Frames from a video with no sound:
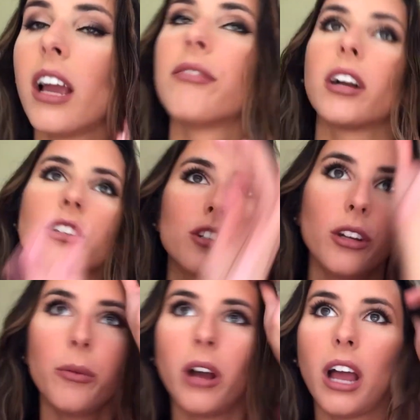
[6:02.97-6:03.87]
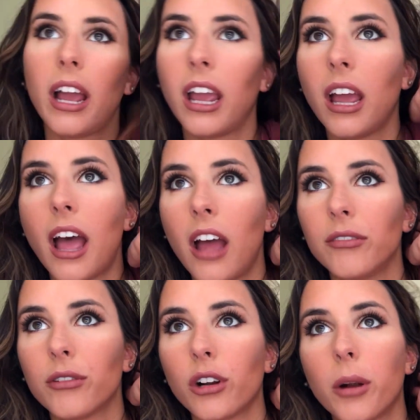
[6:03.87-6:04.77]
I forgot to show you what I
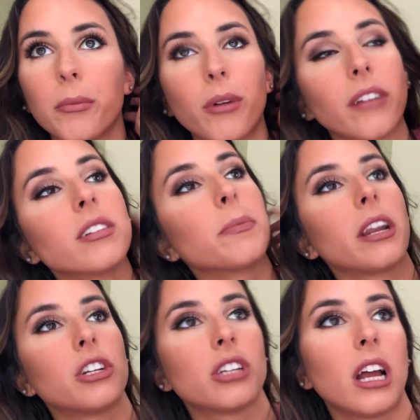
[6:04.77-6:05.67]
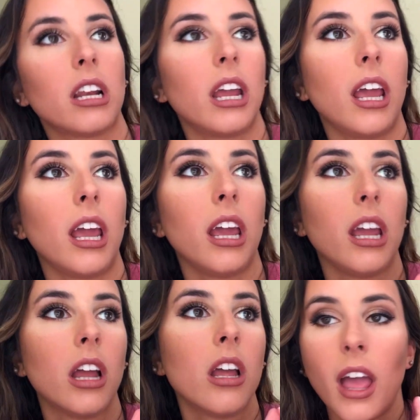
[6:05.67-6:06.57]
had for breakfast, but I just had
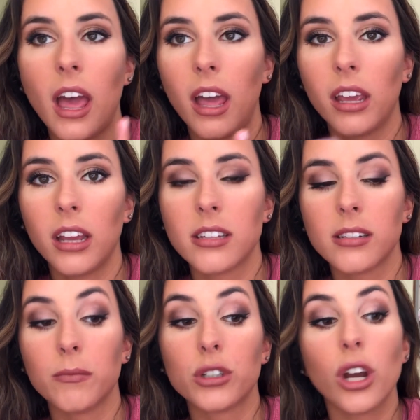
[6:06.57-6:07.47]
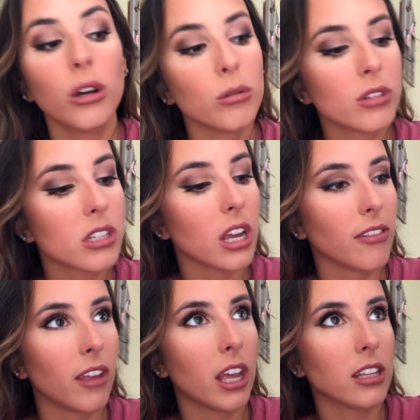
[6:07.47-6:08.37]
a egg and some toast
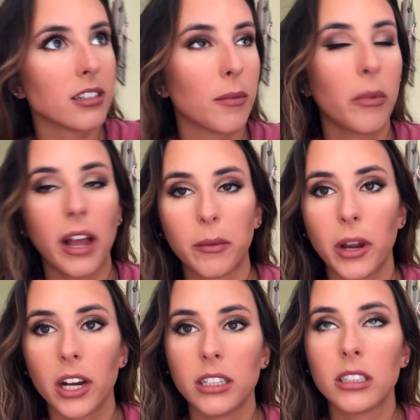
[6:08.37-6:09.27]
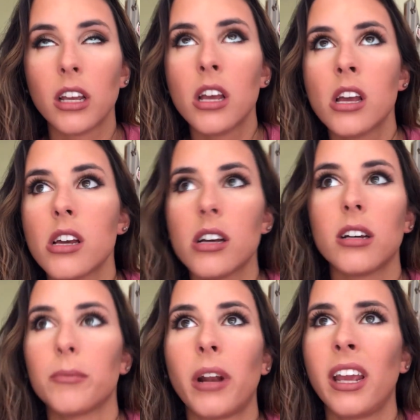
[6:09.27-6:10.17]
and then some blackberries.
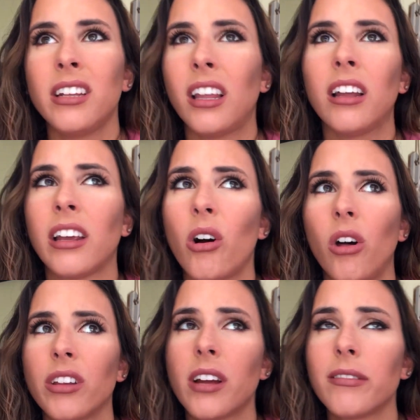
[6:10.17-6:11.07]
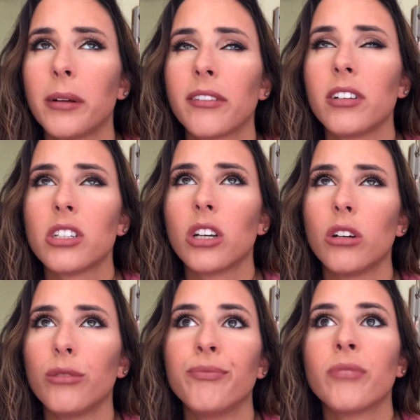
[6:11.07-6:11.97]
Um, but I ate that like all the time for breakfast,
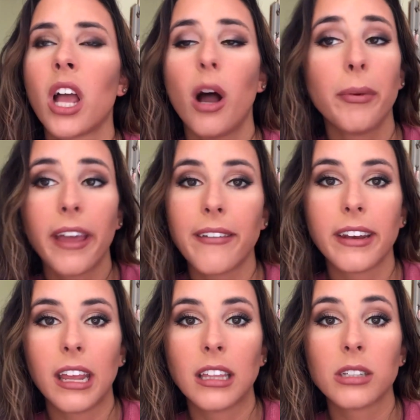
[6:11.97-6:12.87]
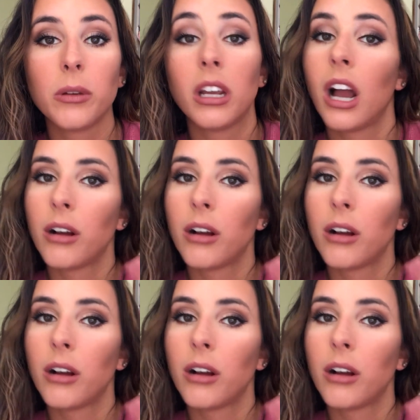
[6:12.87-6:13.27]
so I'll probably have it again this week.